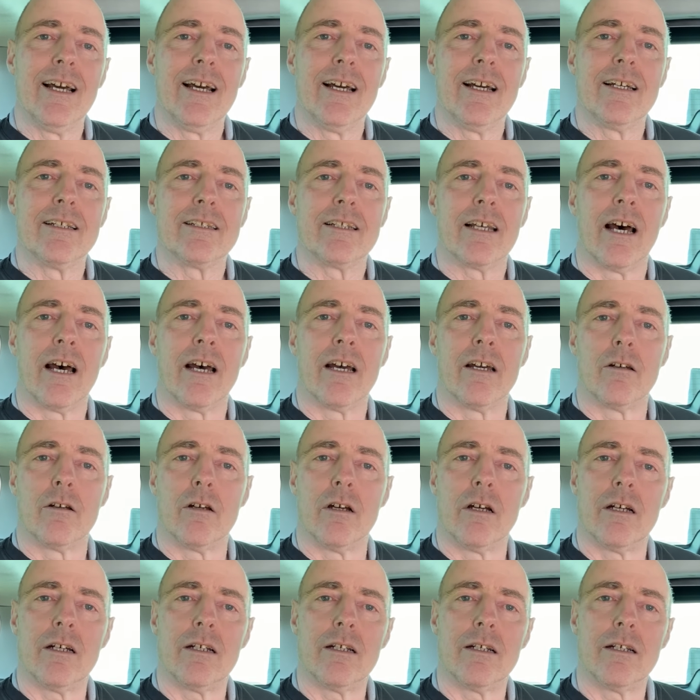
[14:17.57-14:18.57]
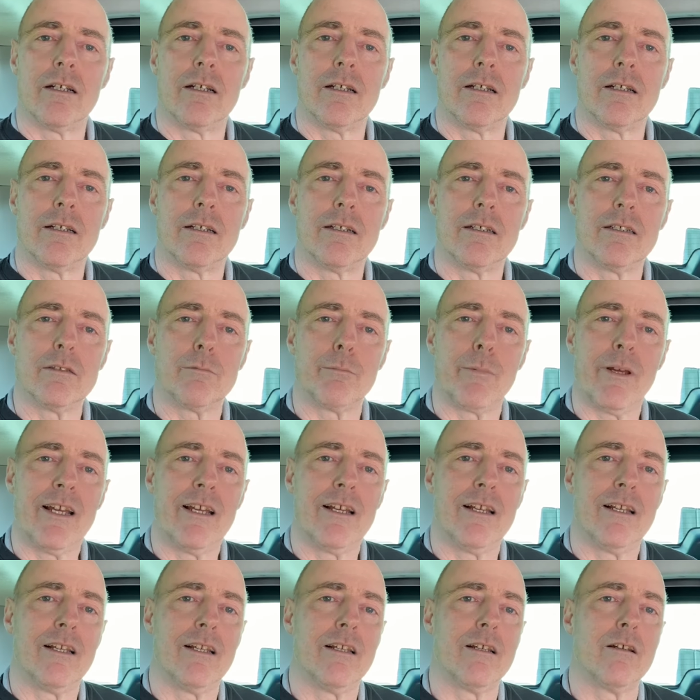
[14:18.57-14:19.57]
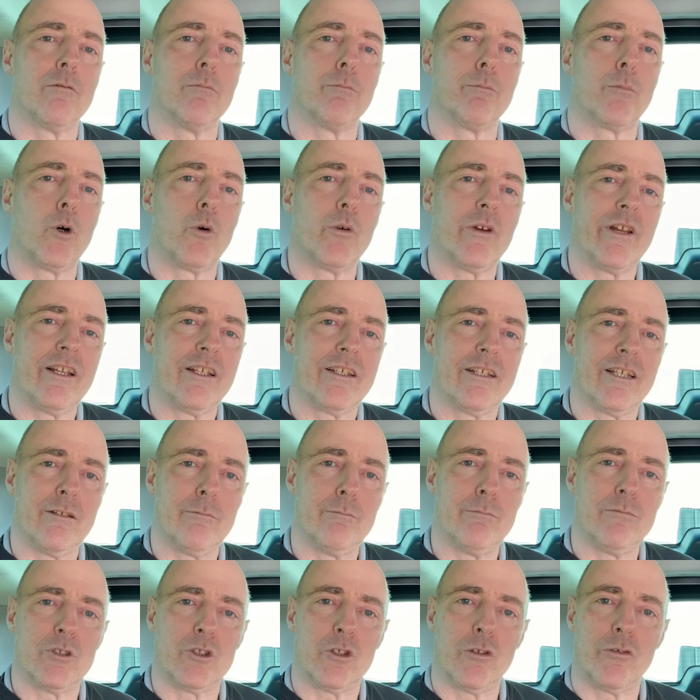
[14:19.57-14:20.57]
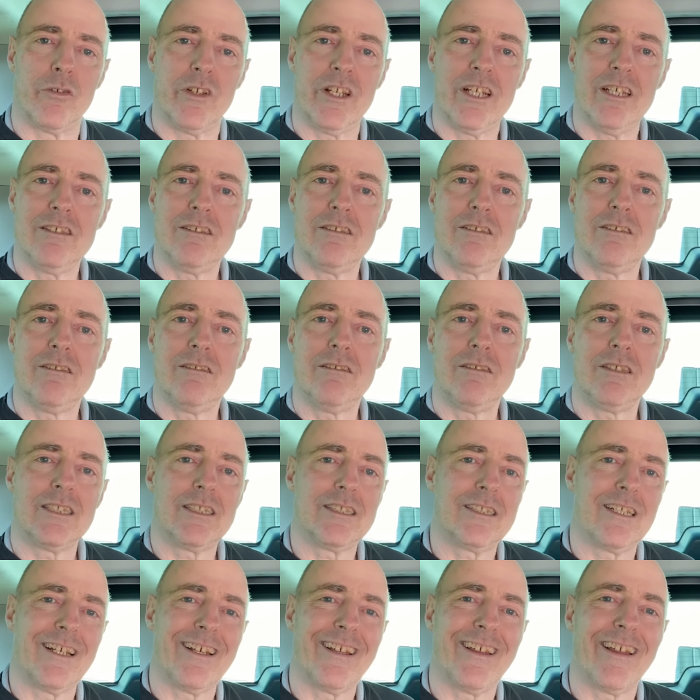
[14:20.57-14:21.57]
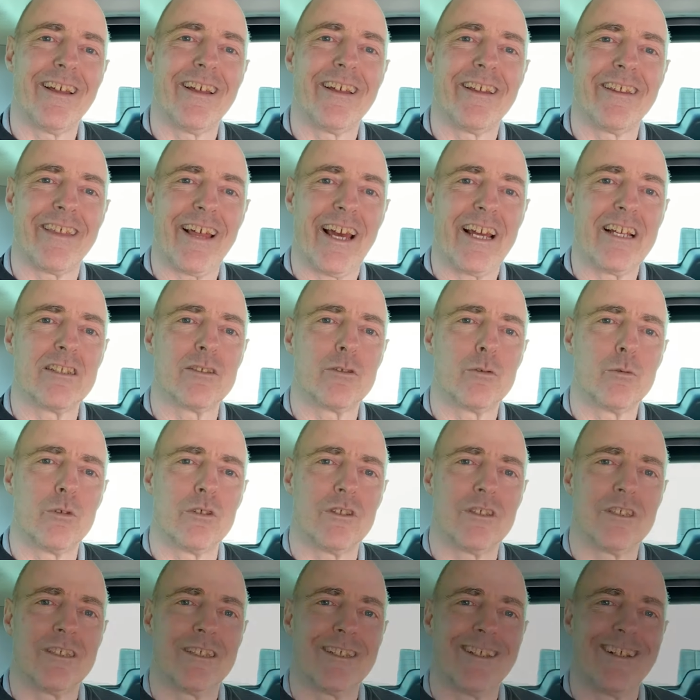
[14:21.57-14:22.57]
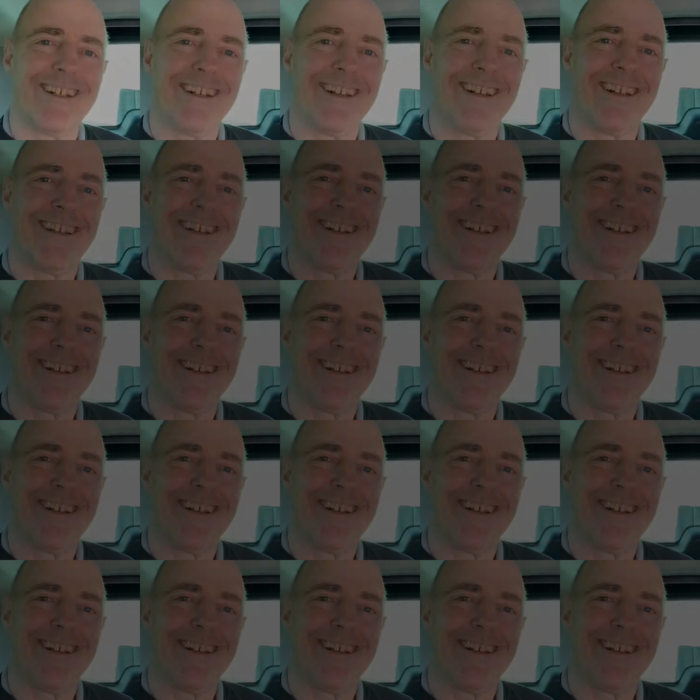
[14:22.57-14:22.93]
So it's been Baldy Tim's Reviews. Thanks for watching.